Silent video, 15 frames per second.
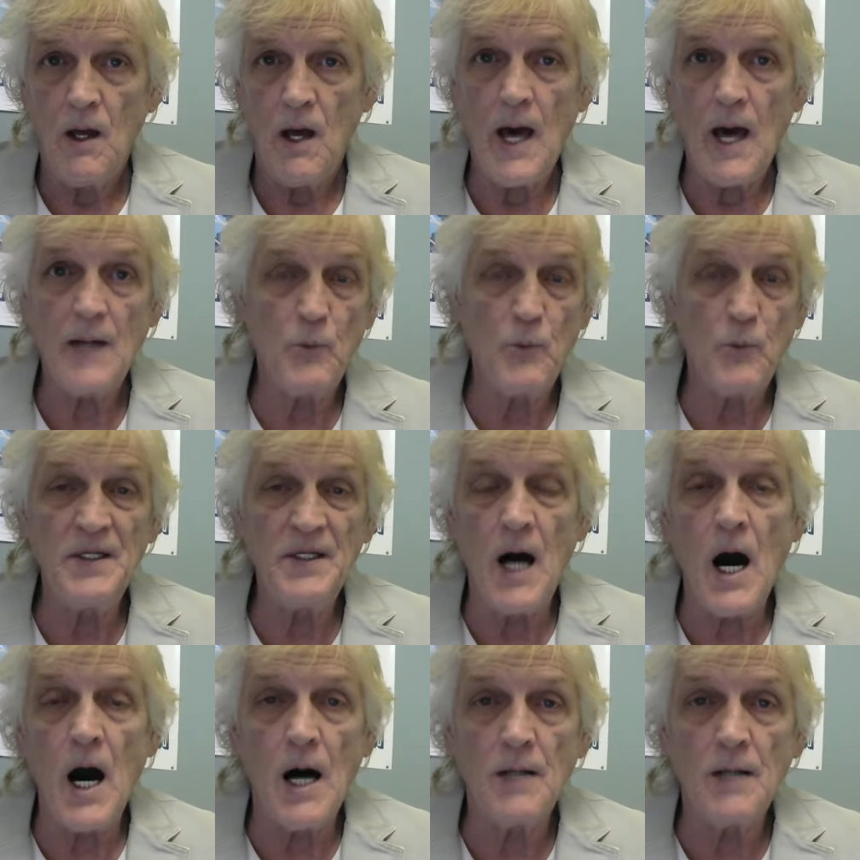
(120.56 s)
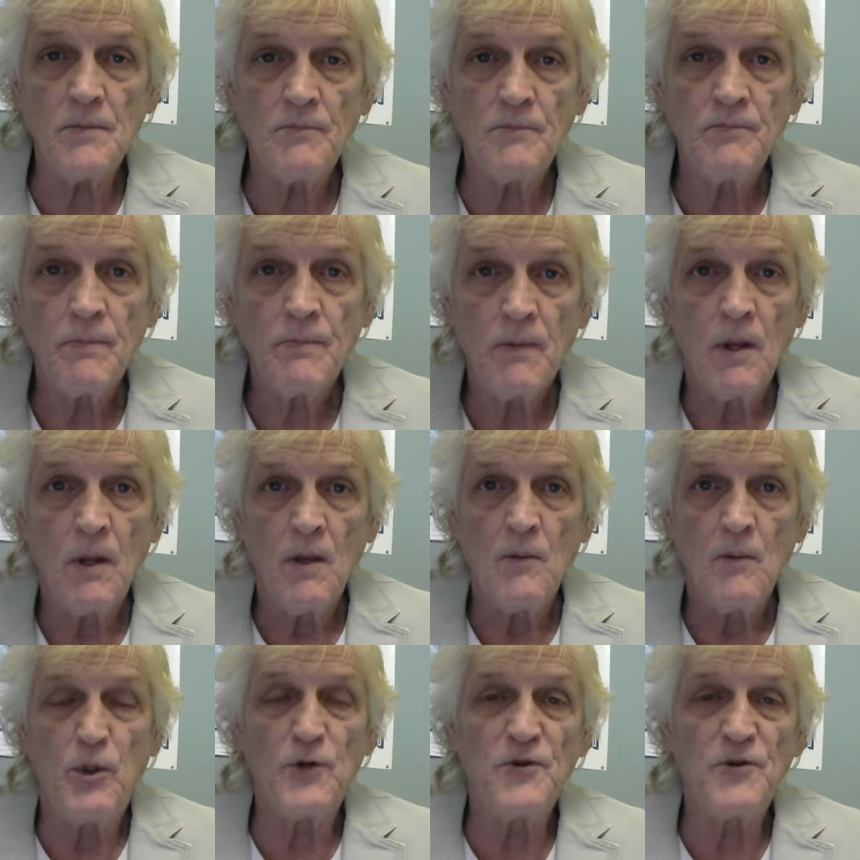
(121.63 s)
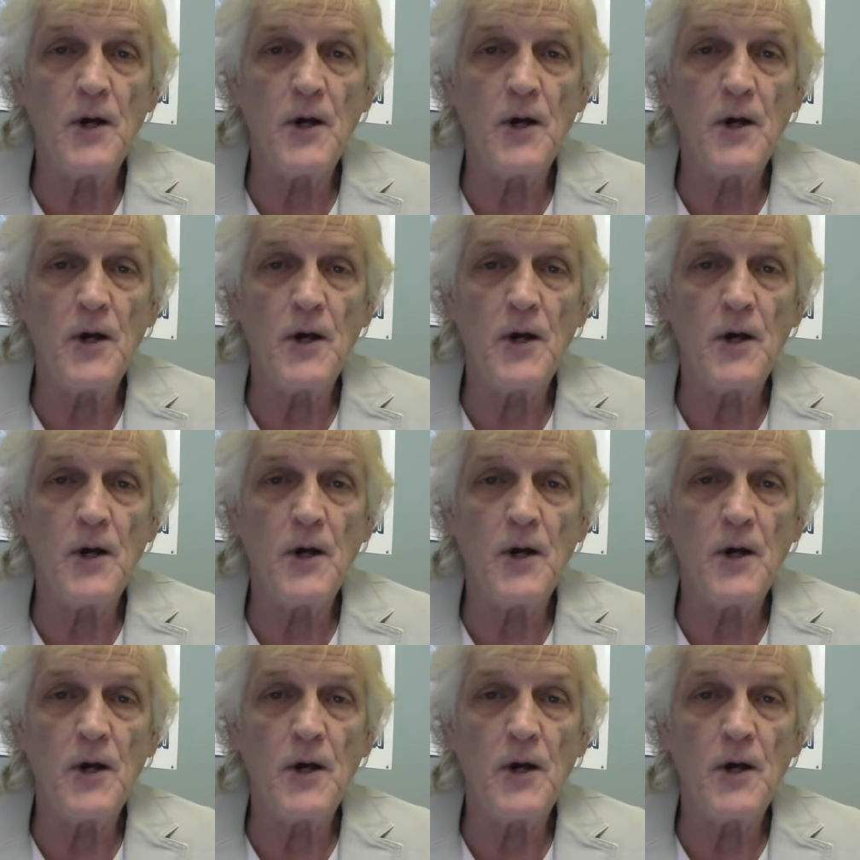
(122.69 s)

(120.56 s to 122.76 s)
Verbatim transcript: had we not put